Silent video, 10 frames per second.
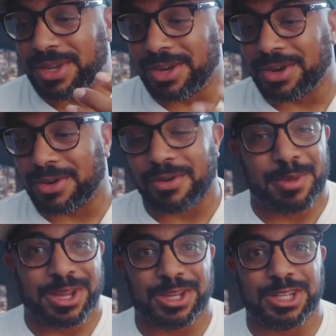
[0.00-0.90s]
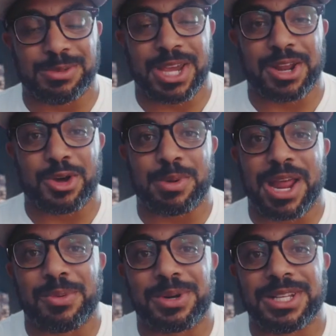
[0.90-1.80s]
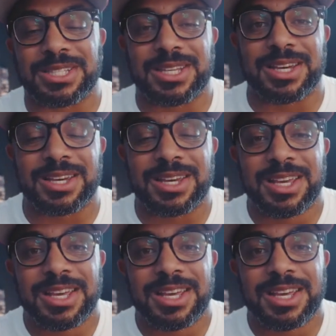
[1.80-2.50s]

here on my YouTube channel, but I wanted to